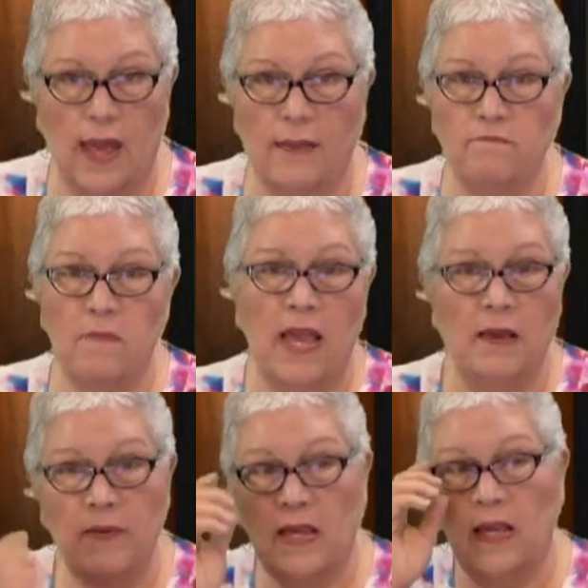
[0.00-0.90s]
And
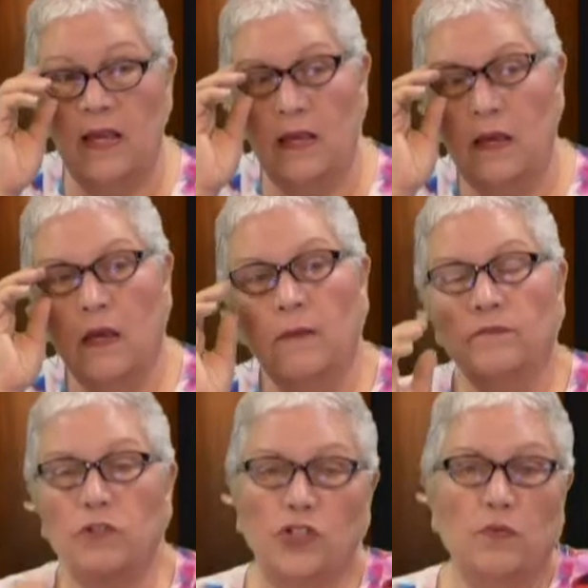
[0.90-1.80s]
maybe
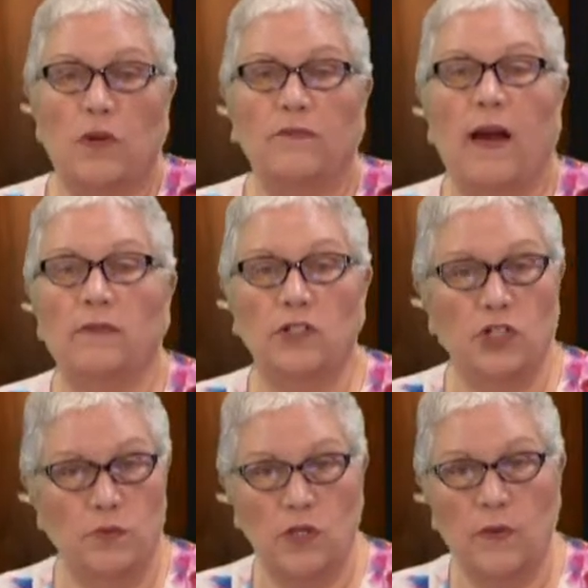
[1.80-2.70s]
she would have found that
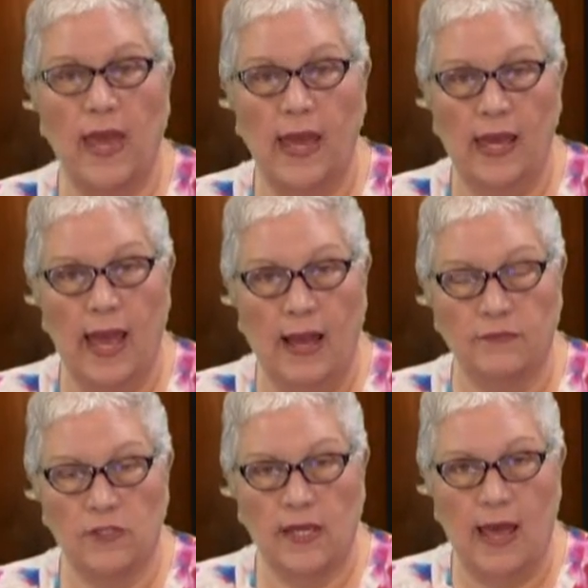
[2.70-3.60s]
she was okay
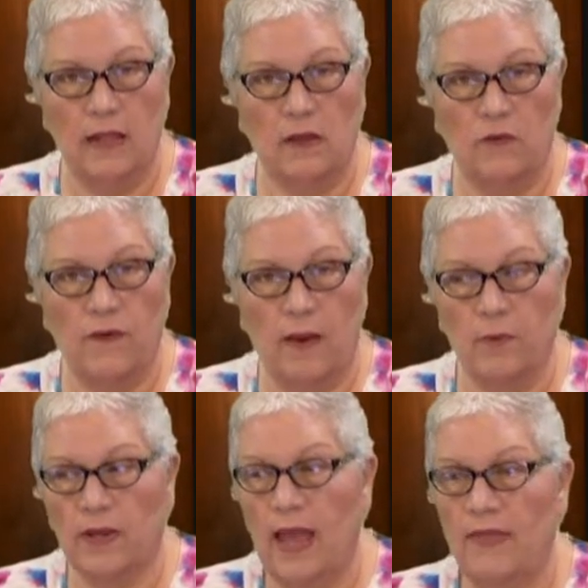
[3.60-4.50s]
after the calico
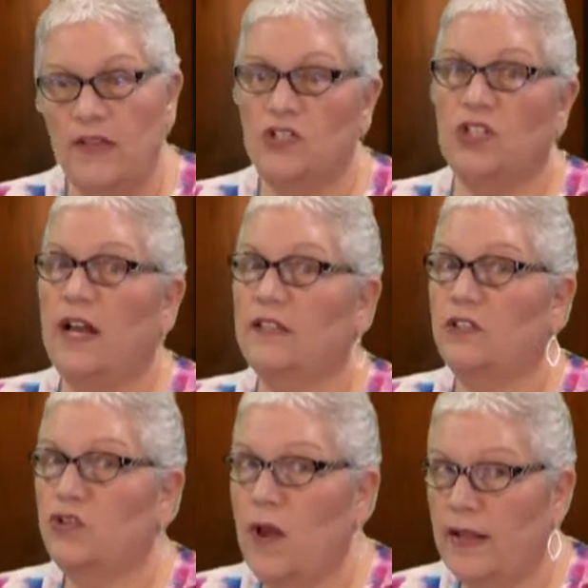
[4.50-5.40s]
fabric and that she got
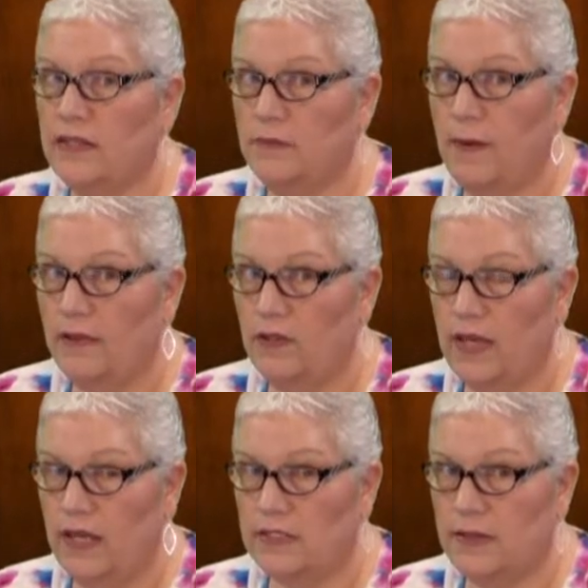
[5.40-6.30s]
distracted by
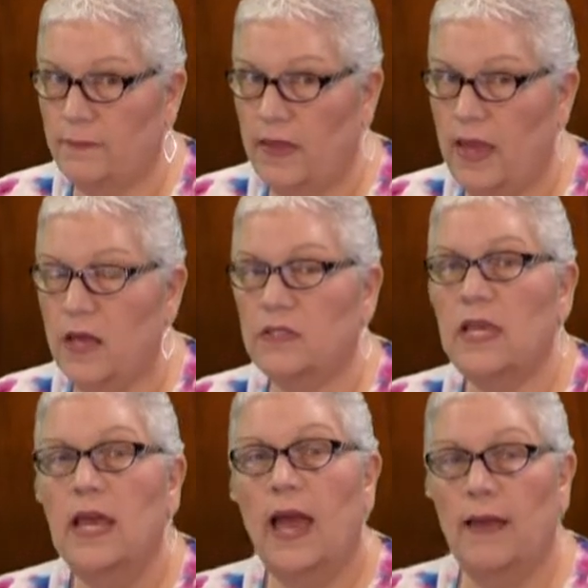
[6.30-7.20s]
looking at something else,
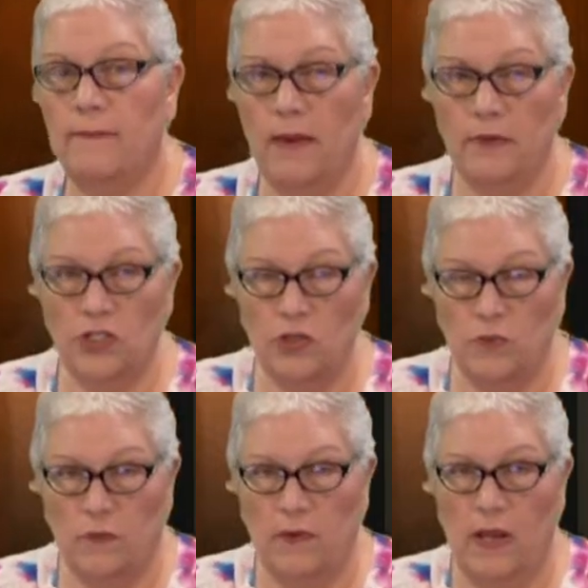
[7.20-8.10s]
and maybe she
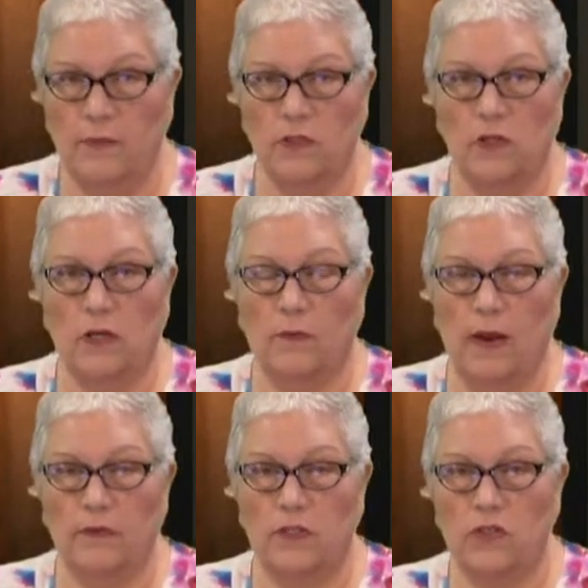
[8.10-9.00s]
would have been able to look
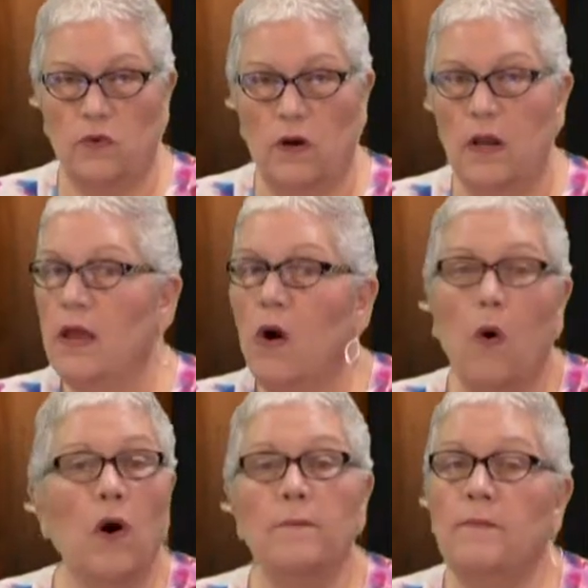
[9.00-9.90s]
around the store,
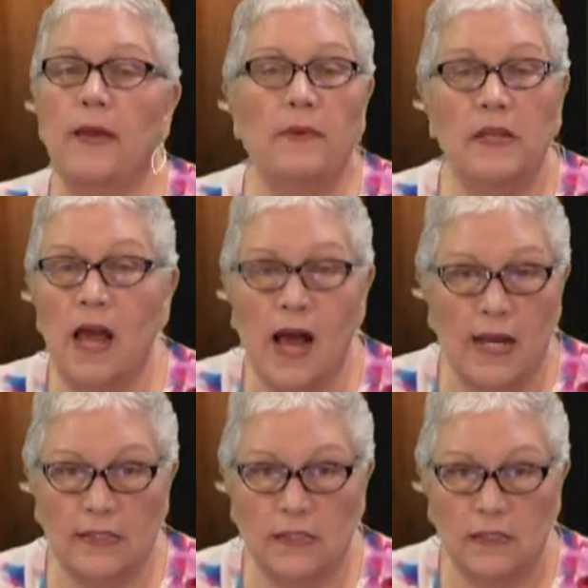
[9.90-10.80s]
or maybe
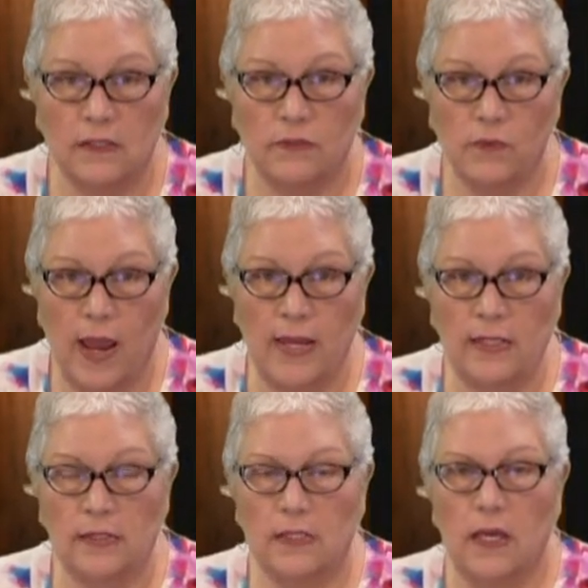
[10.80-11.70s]
not,
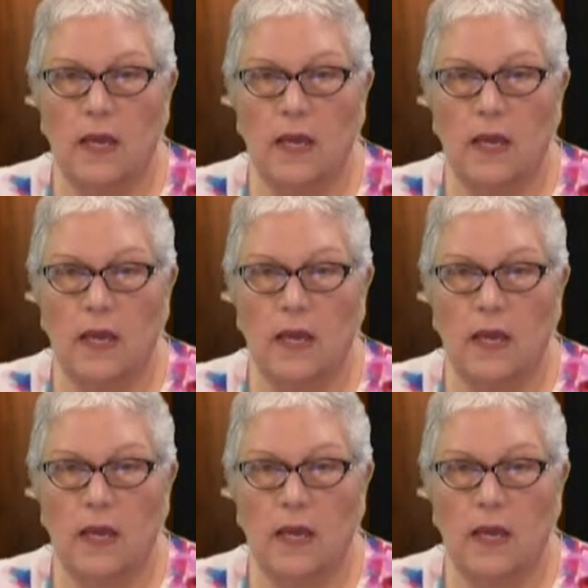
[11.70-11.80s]
right?